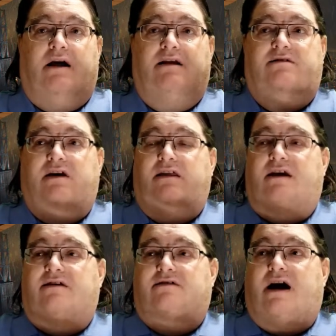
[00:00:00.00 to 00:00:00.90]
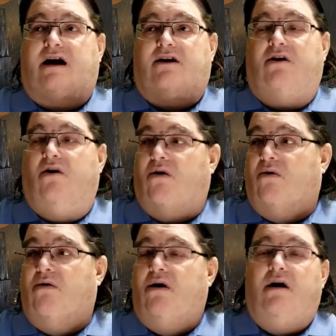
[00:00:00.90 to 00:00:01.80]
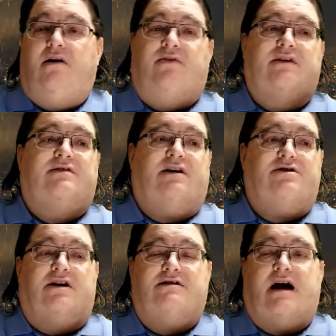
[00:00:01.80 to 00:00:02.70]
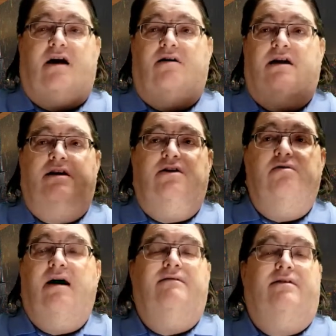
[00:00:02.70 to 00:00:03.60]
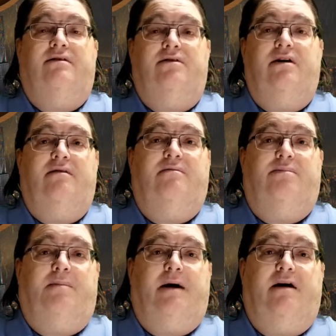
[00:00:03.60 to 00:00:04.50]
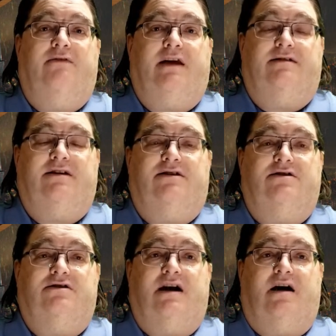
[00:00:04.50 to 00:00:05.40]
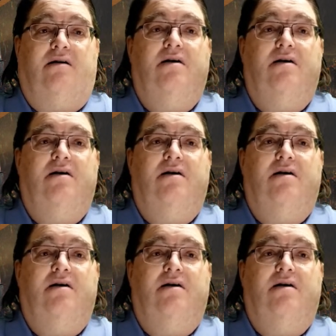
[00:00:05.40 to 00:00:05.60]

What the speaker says: Let's say they decide to go this section of town and you haven't prepared for that section of town.